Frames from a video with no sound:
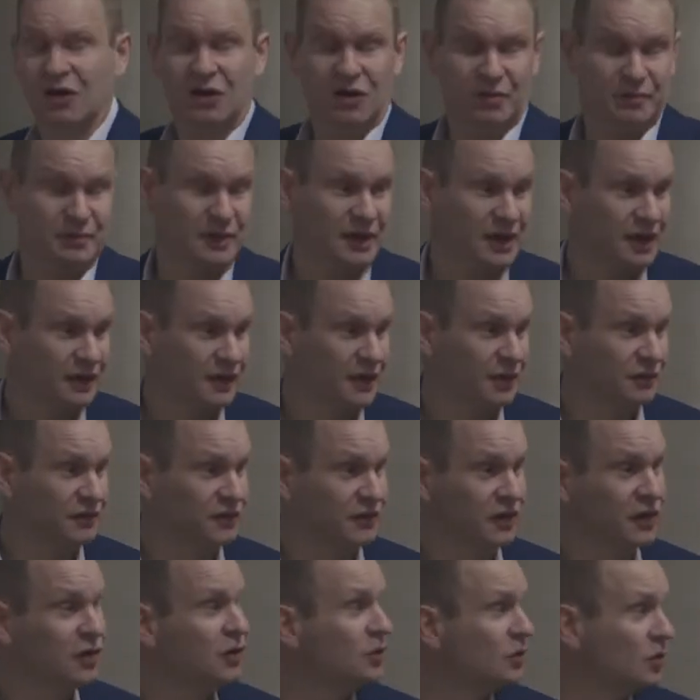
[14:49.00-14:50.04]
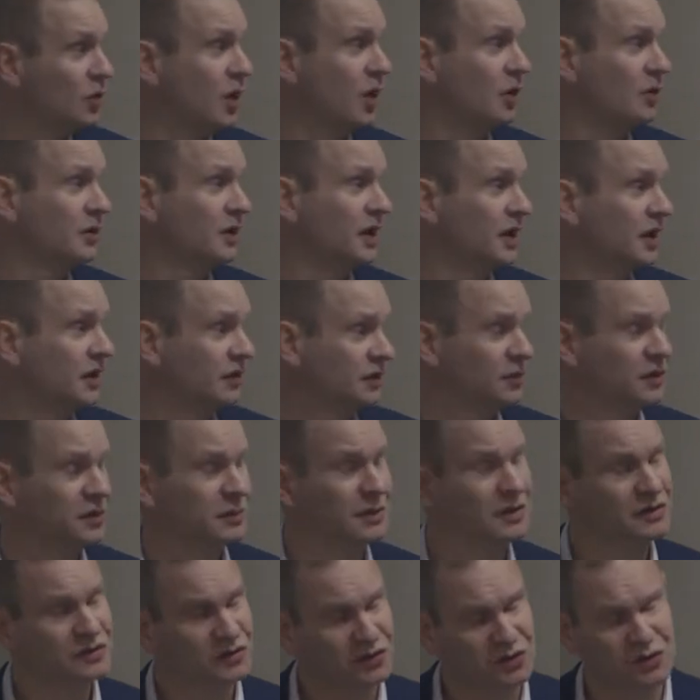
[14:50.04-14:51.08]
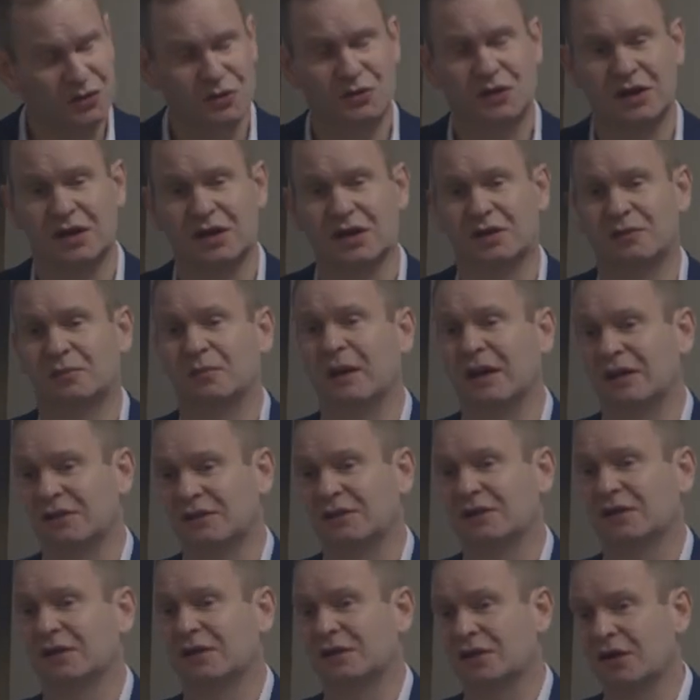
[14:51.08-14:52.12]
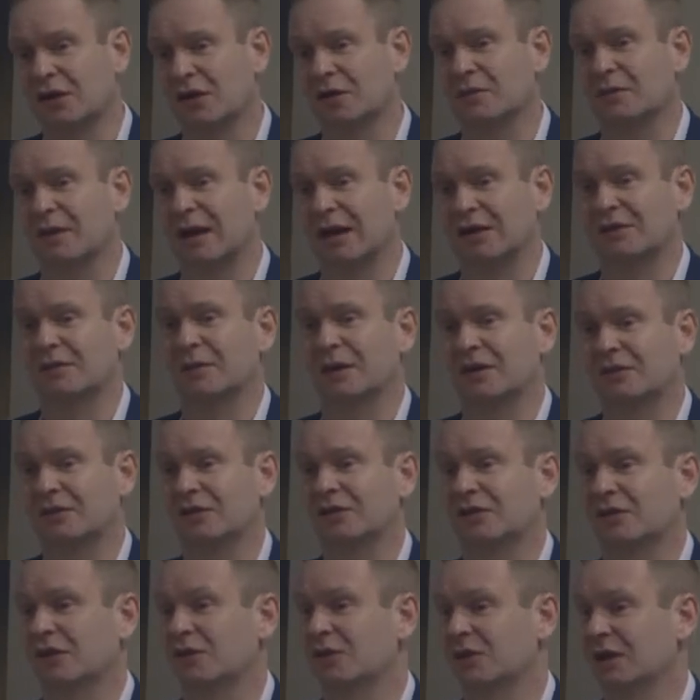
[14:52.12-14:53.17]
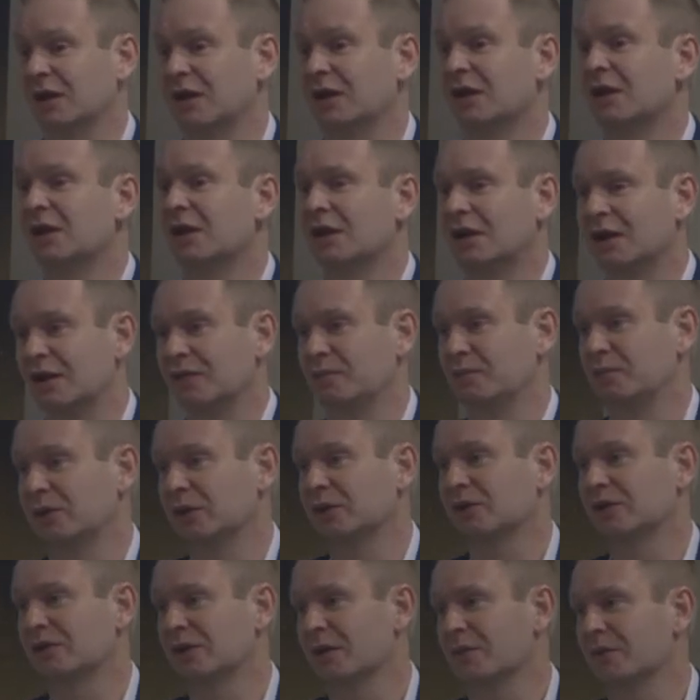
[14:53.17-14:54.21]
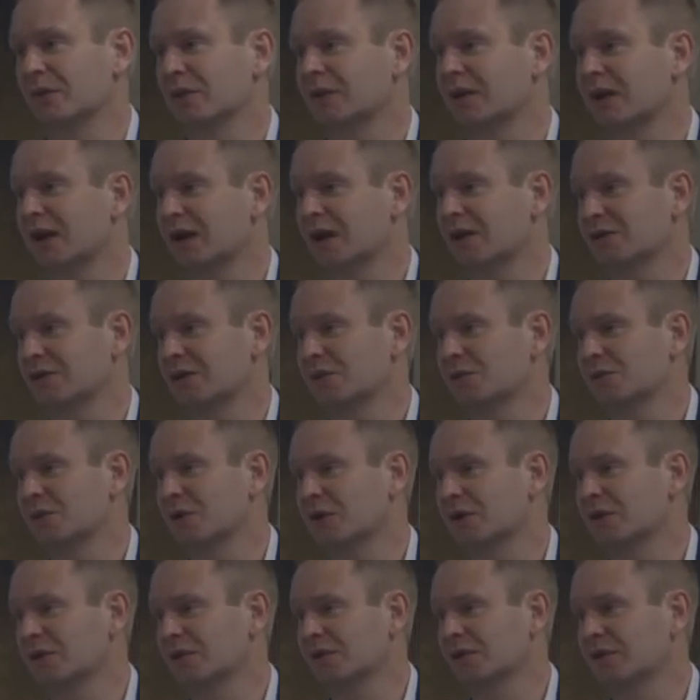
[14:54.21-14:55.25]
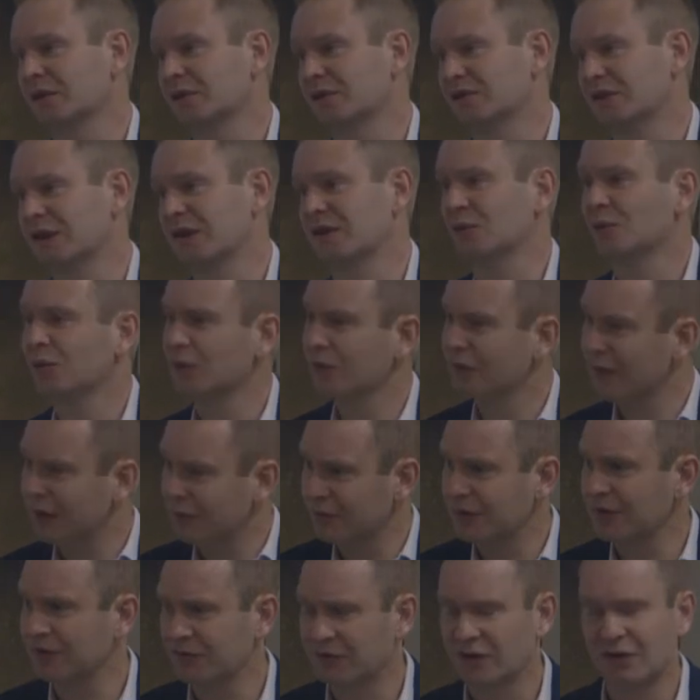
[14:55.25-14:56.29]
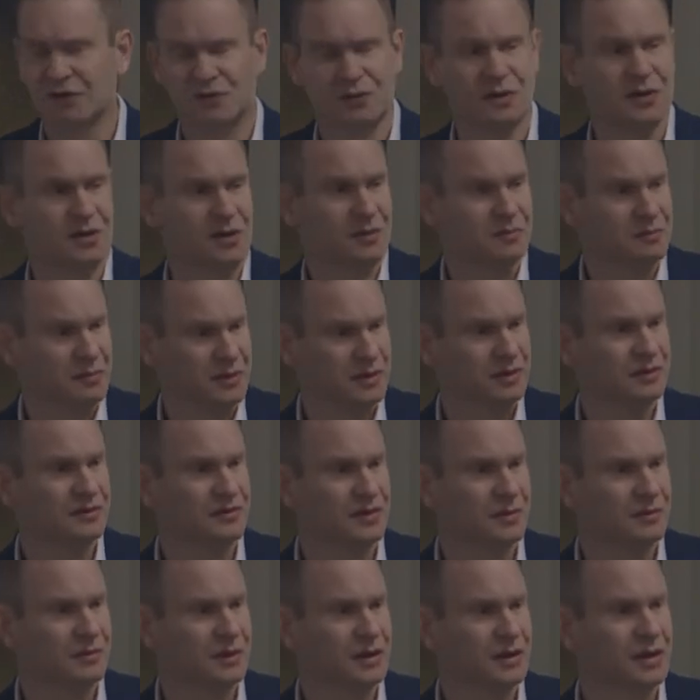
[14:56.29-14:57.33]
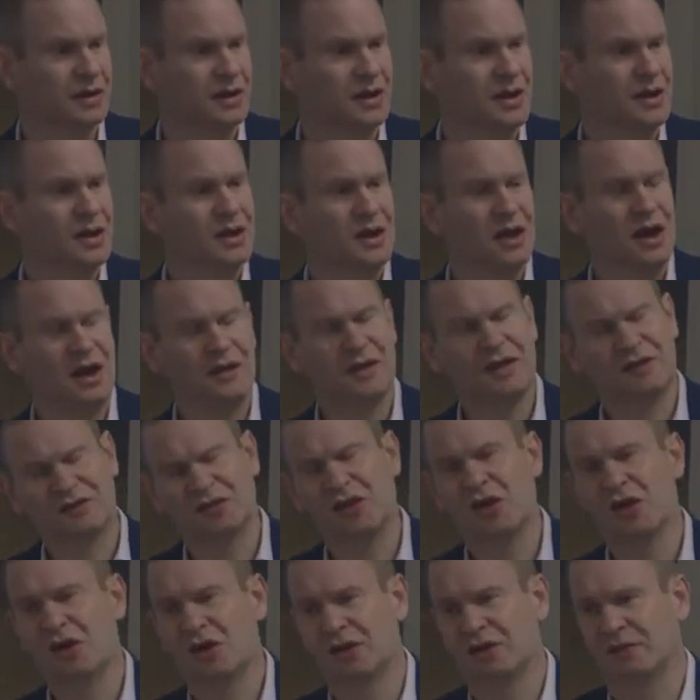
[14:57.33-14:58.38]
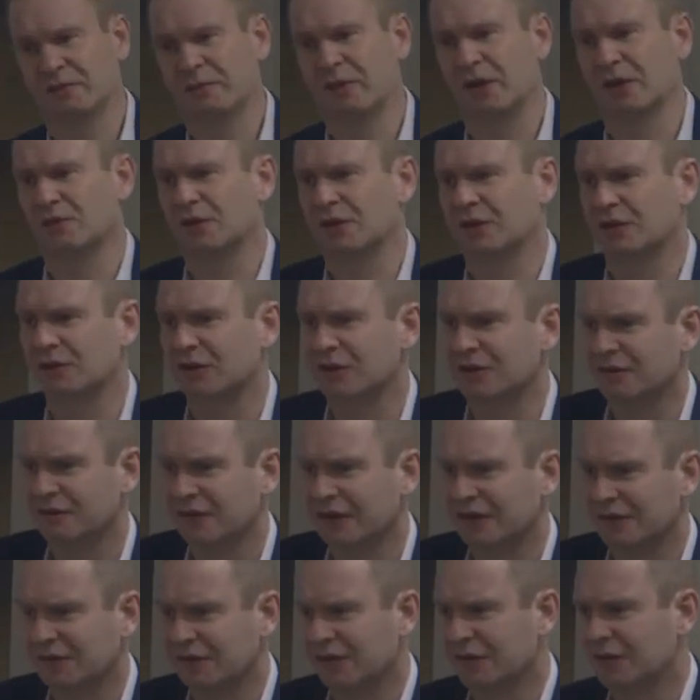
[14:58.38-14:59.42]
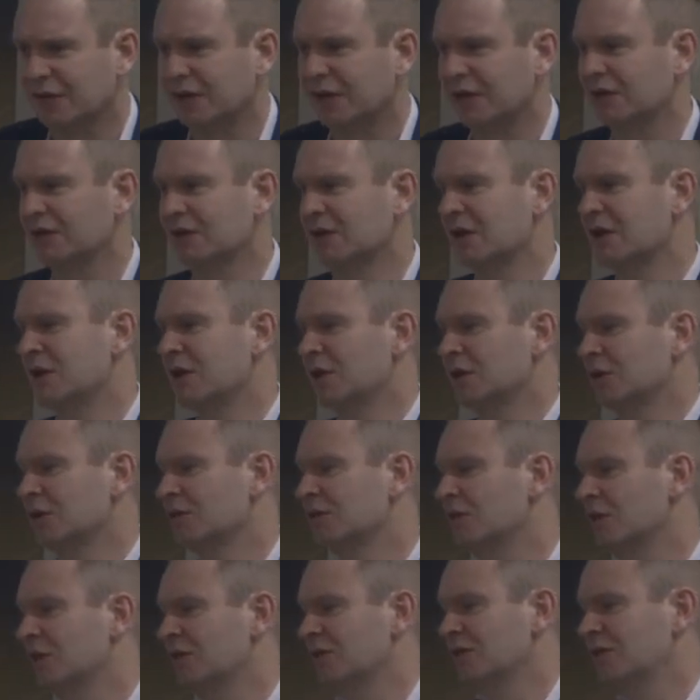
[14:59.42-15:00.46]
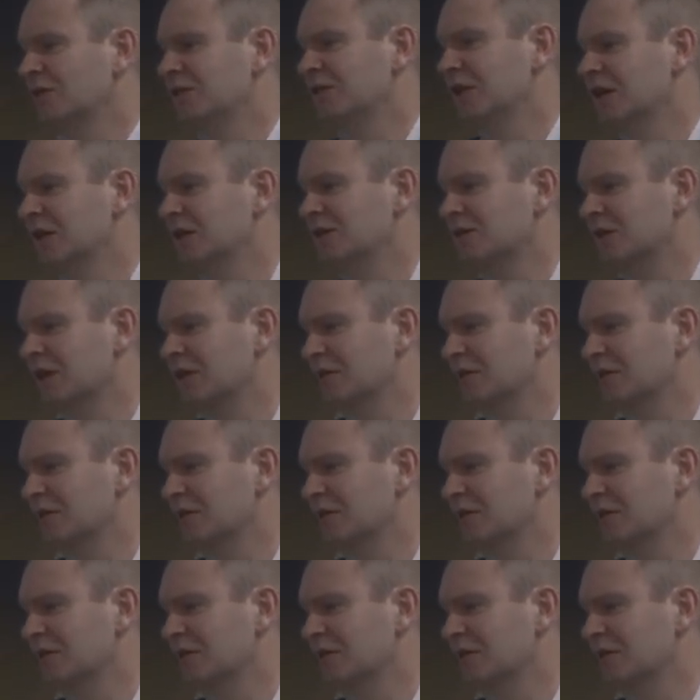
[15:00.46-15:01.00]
the hard bit, and that was 2 whole years. And we spent 2 years basically going back to basics. Okay, let's build something that actually works. Let's take all of that research work and build something. And that's the hardest bit when you're innovating, I think, is you've got your chief exec, you've